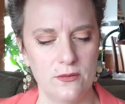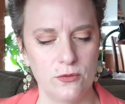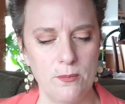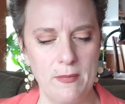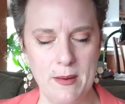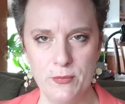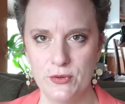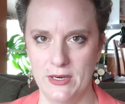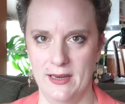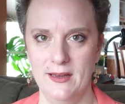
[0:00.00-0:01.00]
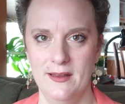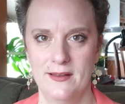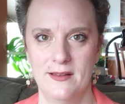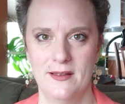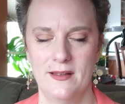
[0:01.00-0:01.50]
remembering
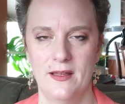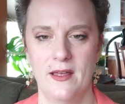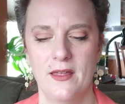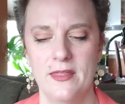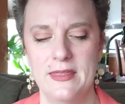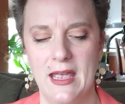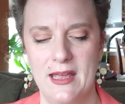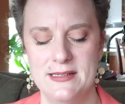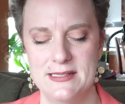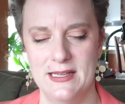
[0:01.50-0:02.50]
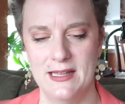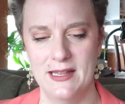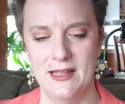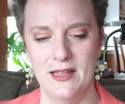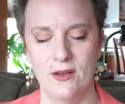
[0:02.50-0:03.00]
that
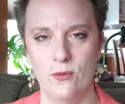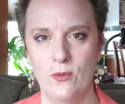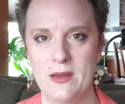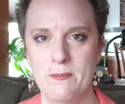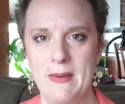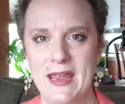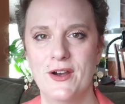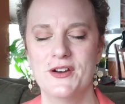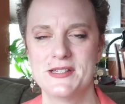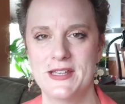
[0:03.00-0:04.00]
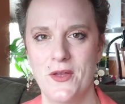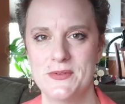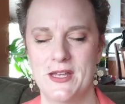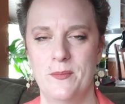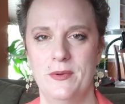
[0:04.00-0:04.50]
we make
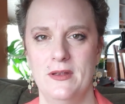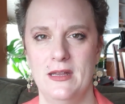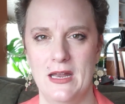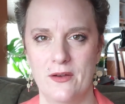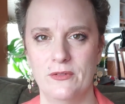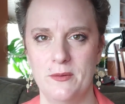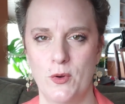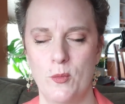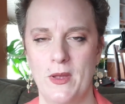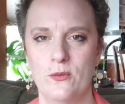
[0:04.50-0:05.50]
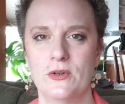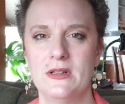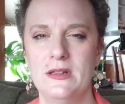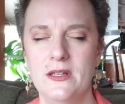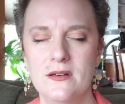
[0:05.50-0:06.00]
ourselves up in every moment. We're
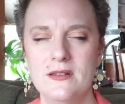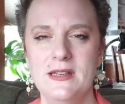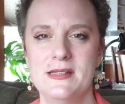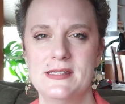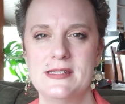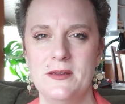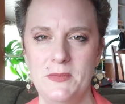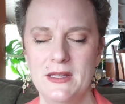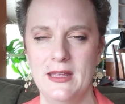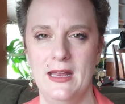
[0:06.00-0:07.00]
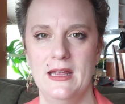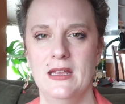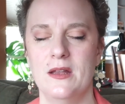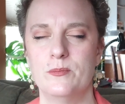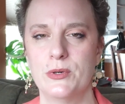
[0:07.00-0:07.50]
literally
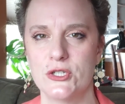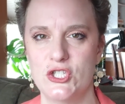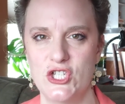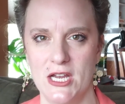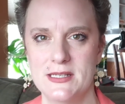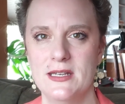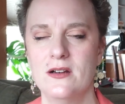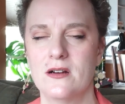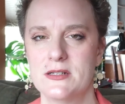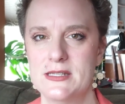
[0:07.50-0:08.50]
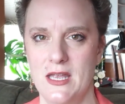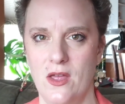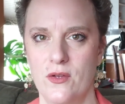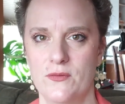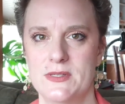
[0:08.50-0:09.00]
simulating and projecting
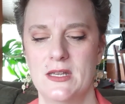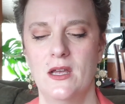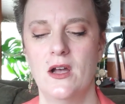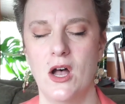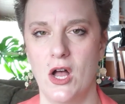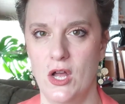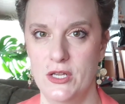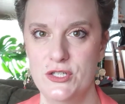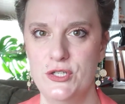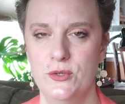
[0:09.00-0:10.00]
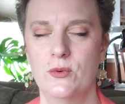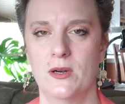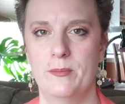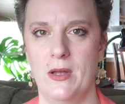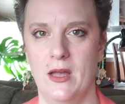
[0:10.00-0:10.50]
ourselves onto
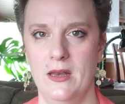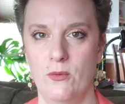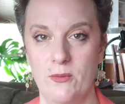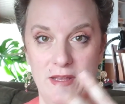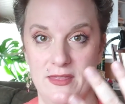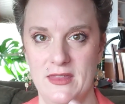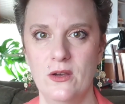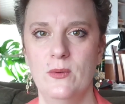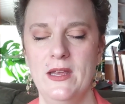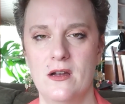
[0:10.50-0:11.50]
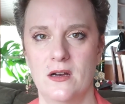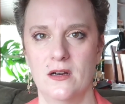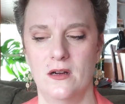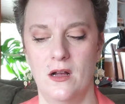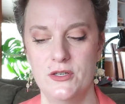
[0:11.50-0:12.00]
our body, what we think we
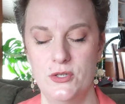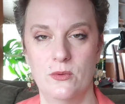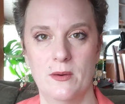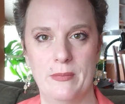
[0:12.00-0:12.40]
are, onto our